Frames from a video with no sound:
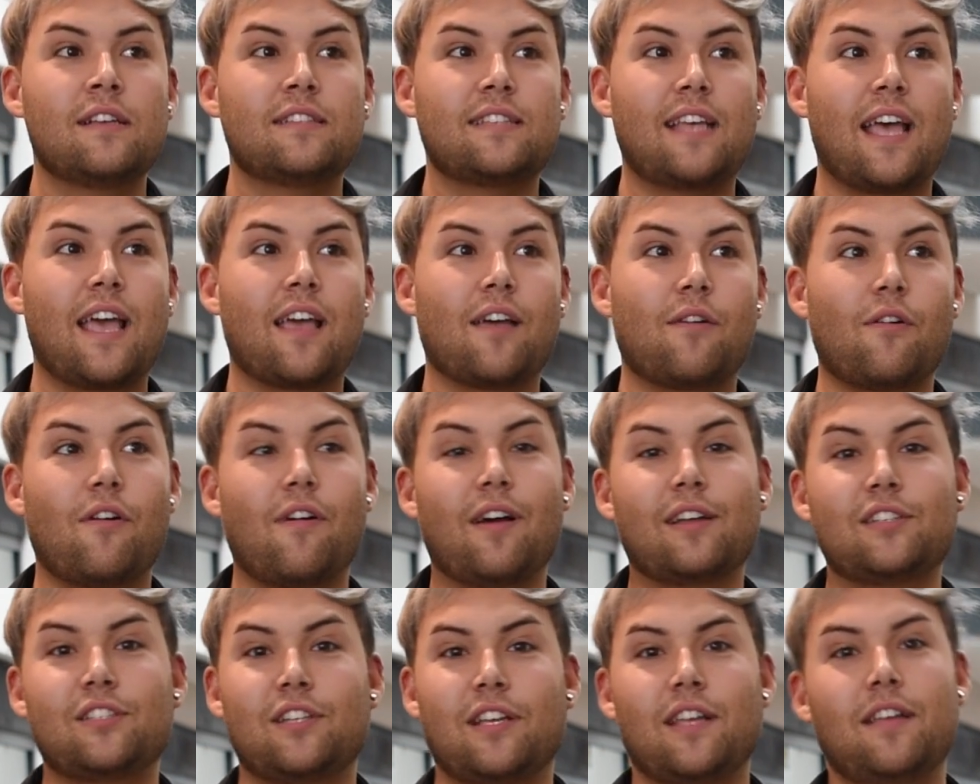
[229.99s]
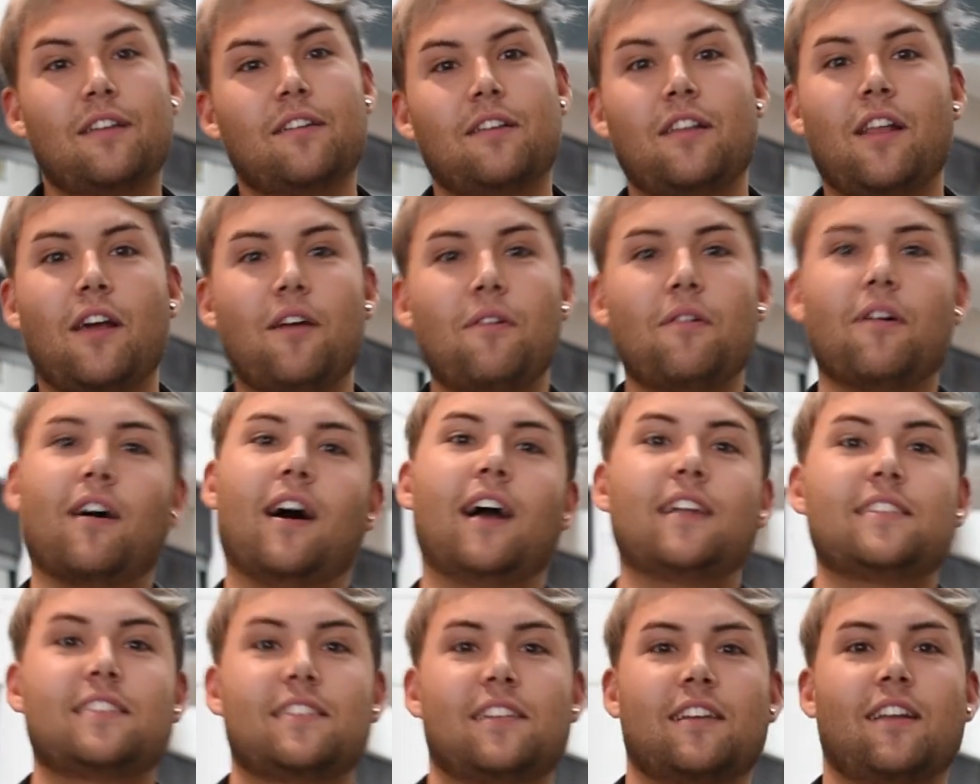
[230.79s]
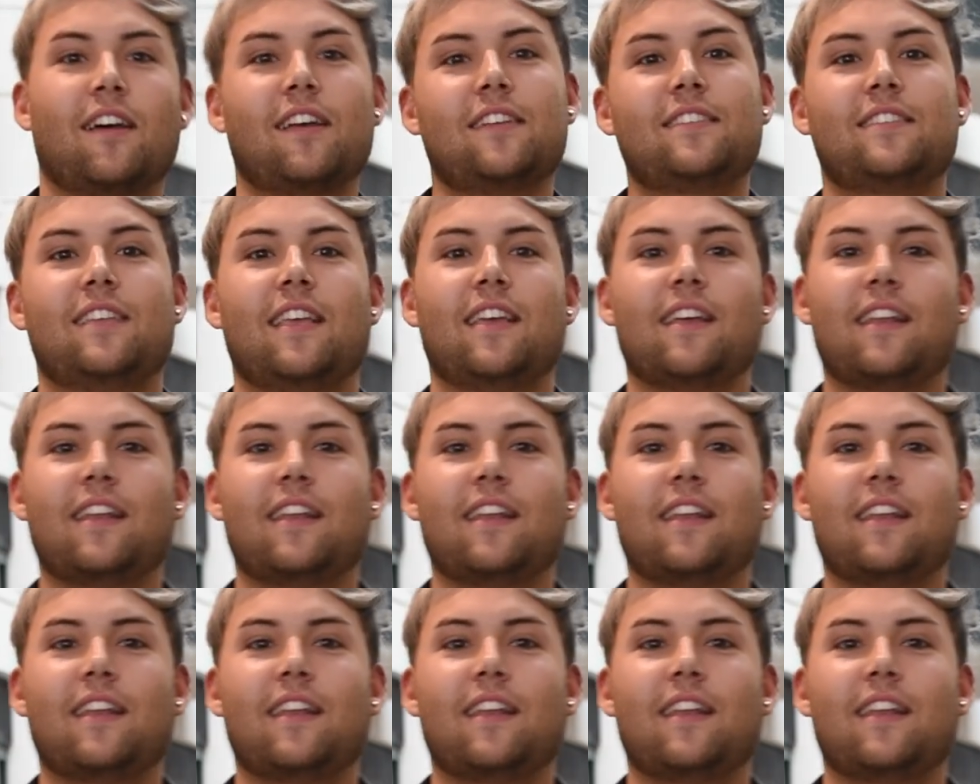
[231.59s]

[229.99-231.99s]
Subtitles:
saying, well, actually, you know, I did a nice